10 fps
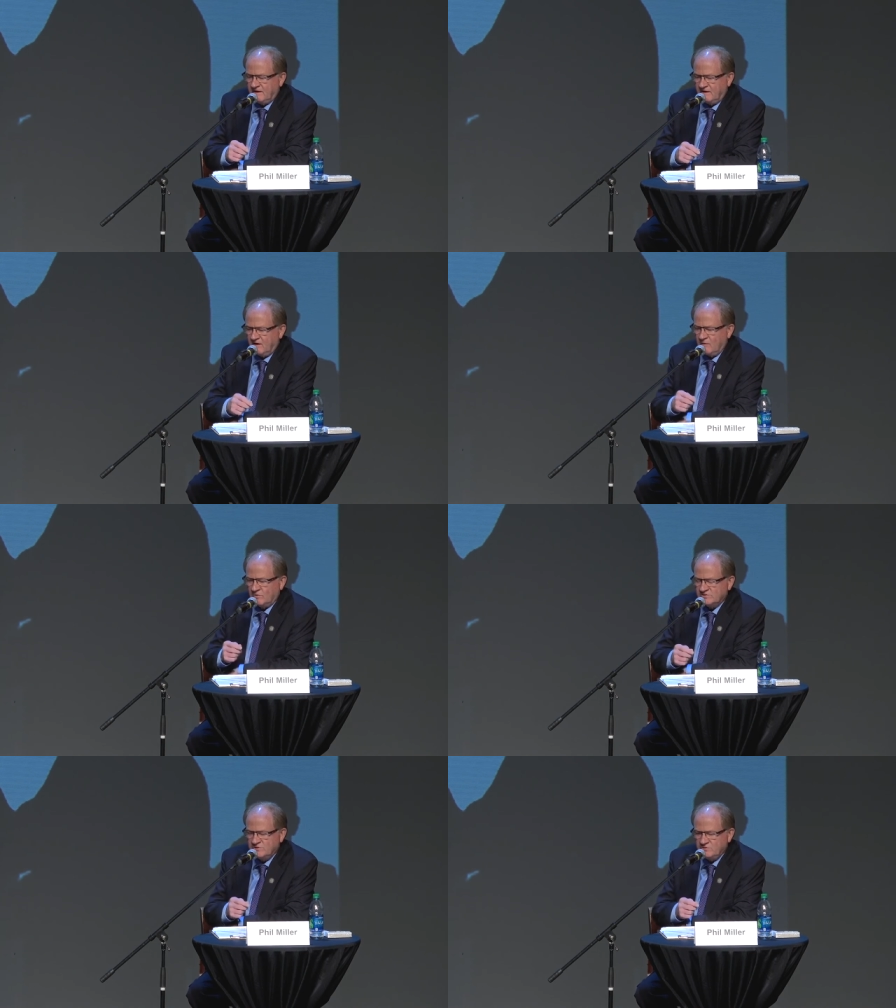uh,
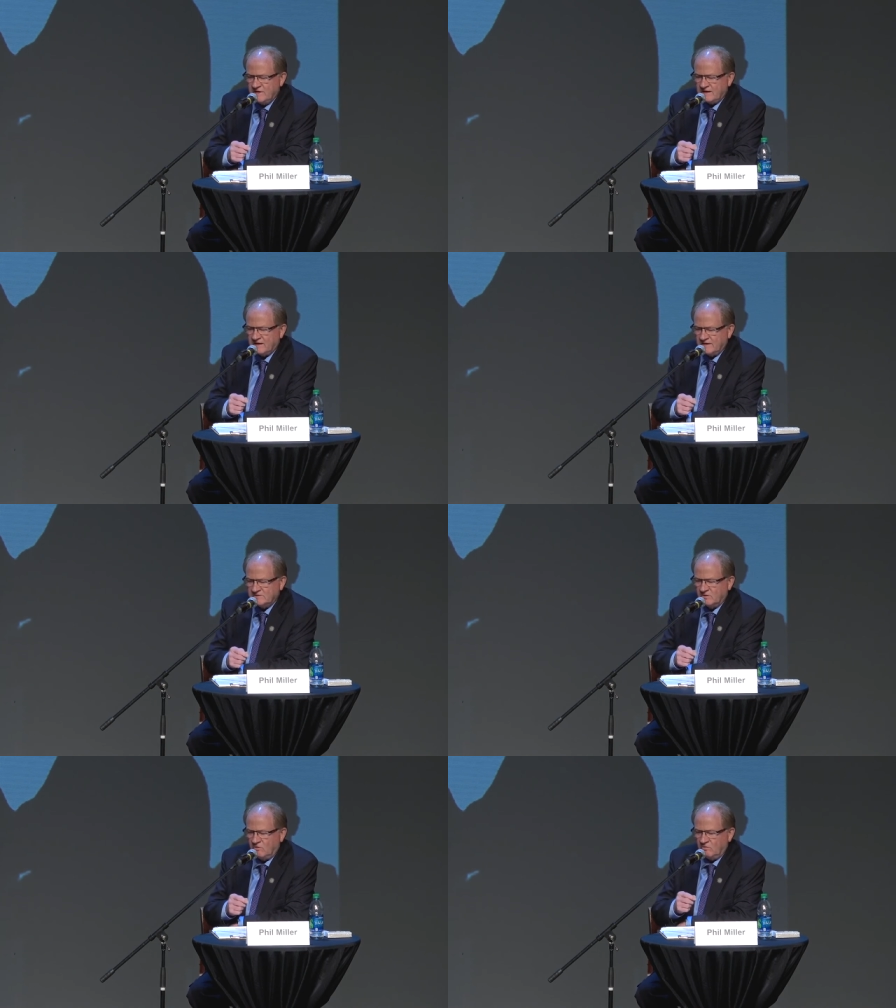almost two
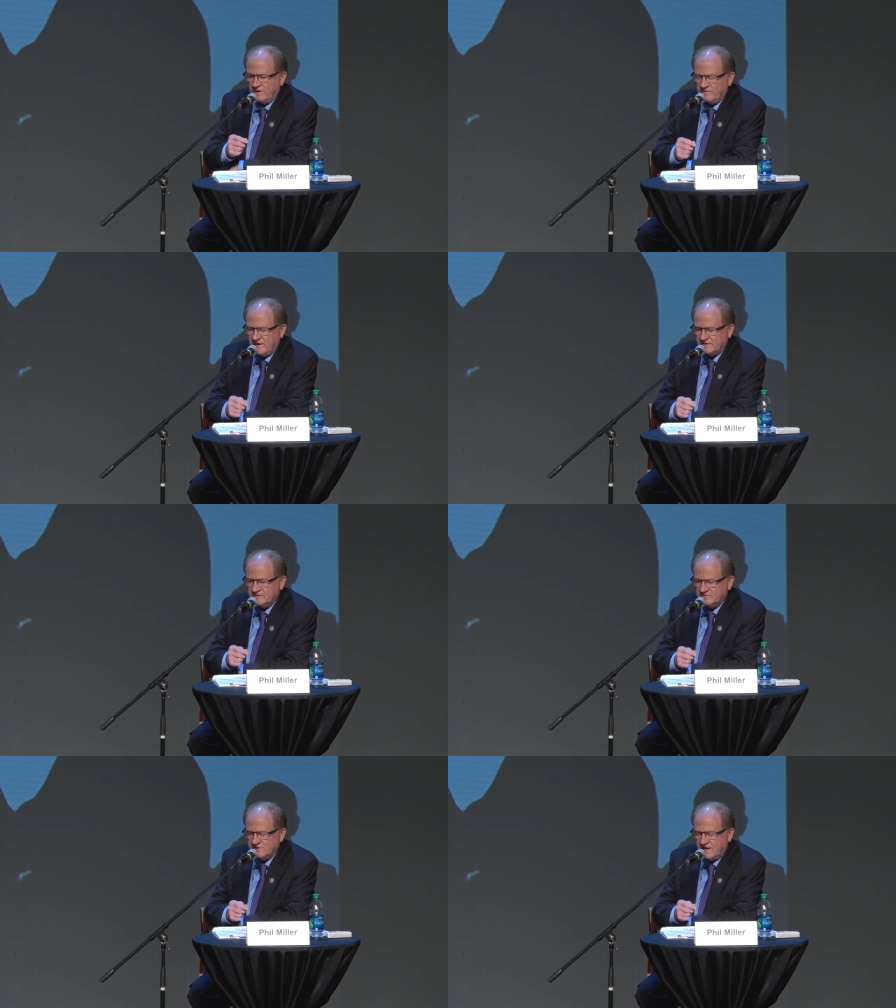decades old, and things
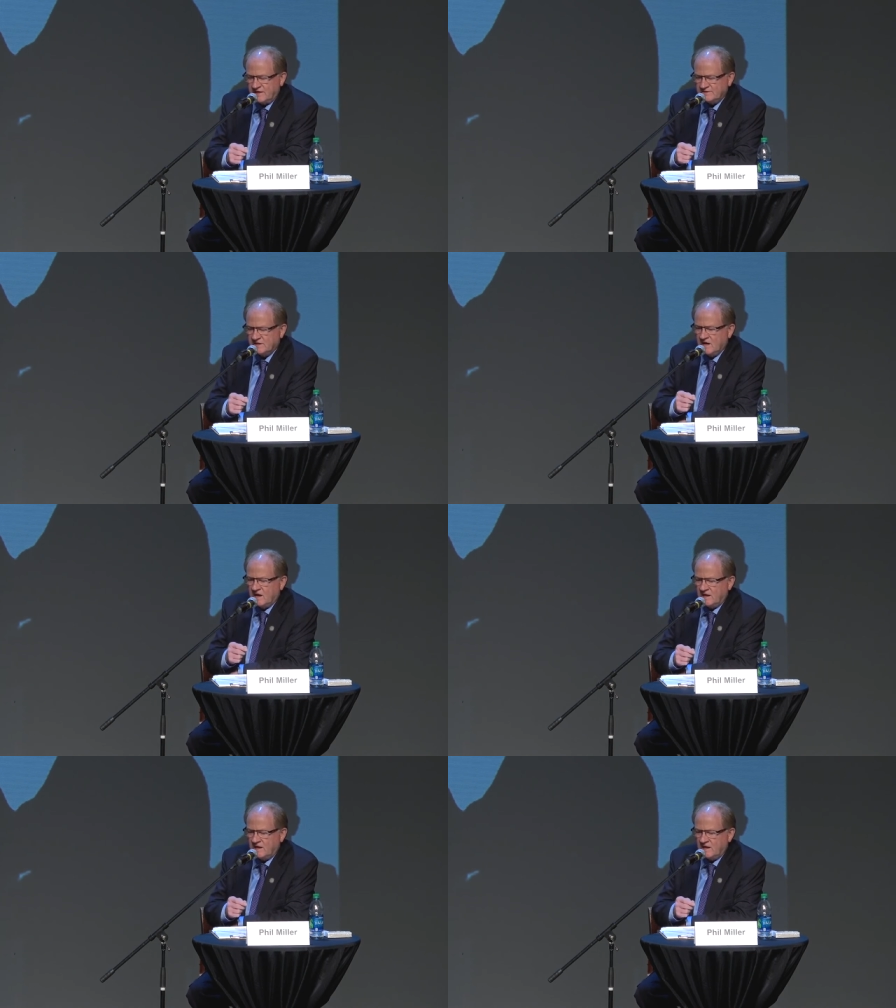have changed.